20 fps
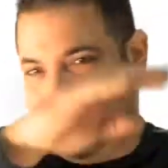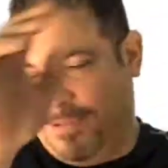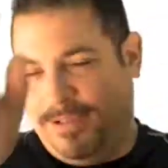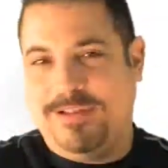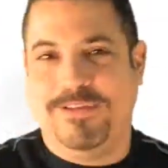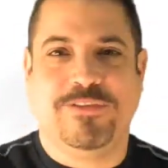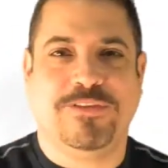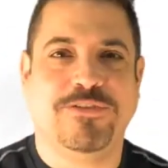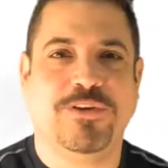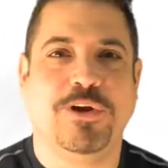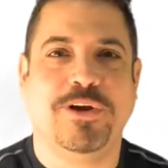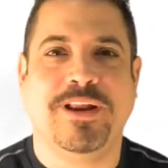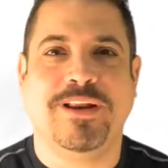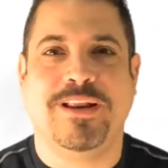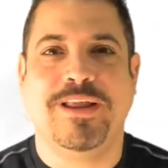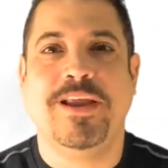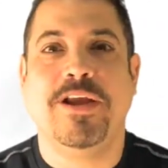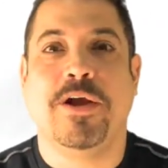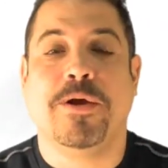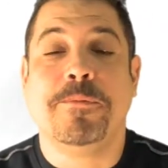Insert it
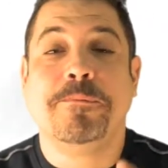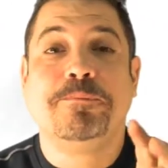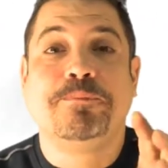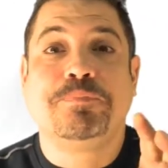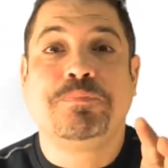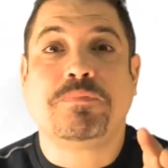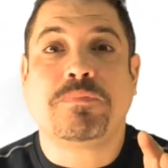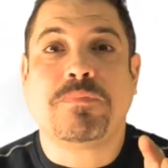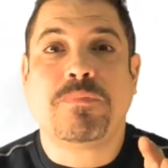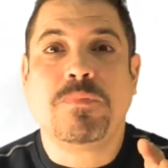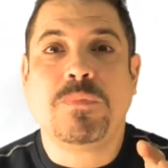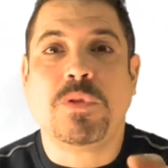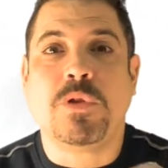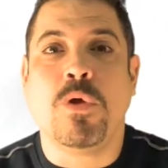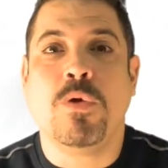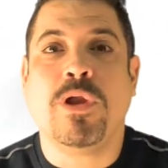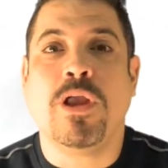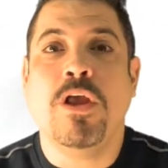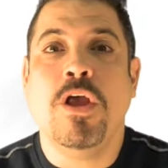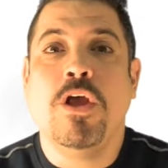here.
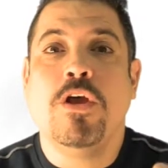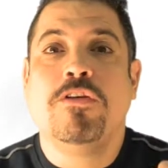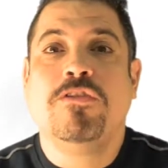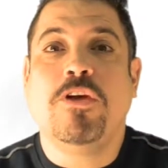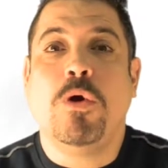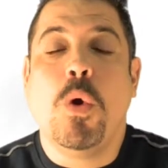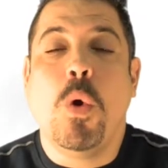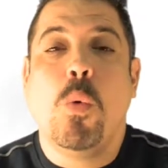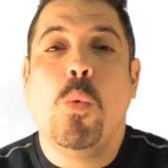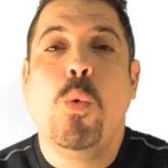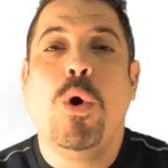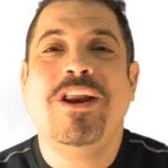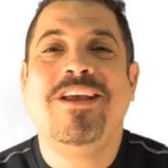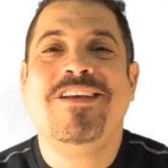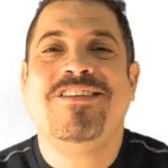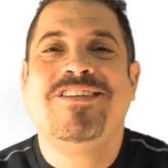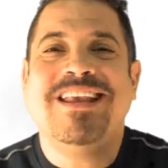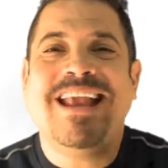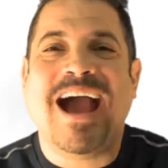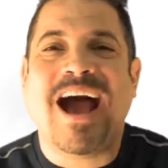Okay, so what
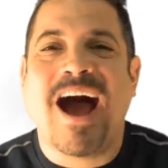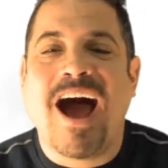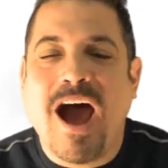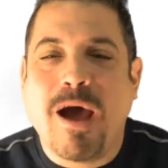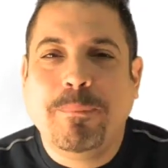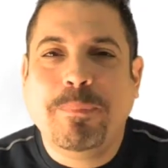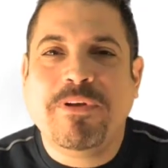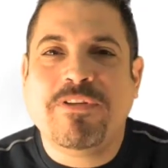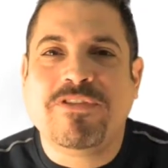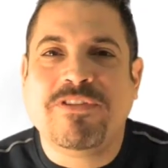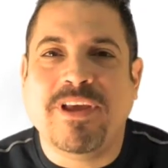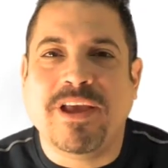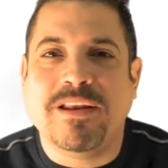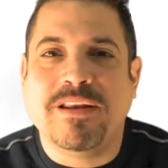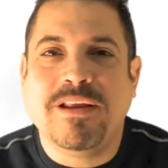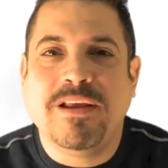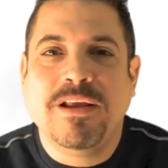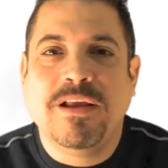is the opposite